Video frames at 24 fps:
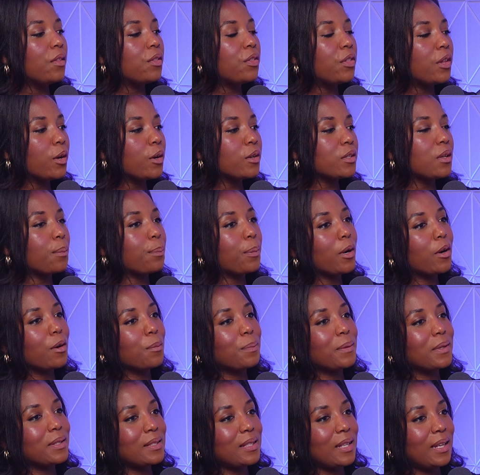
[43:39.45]
there's a
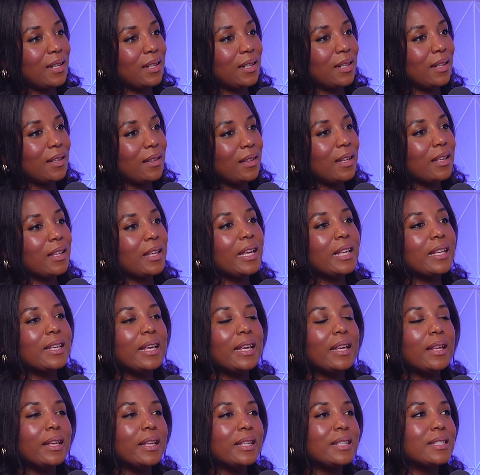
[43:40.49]
purpose in it. Like it,
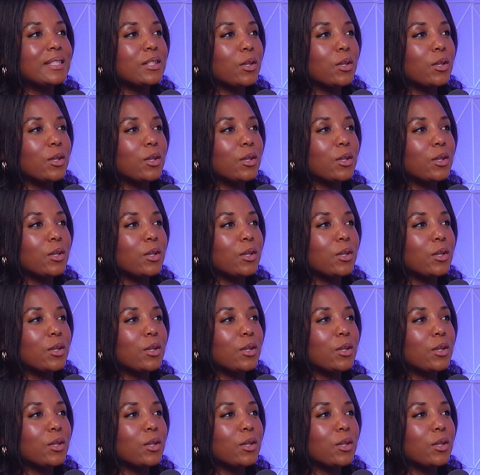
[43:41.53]
it it's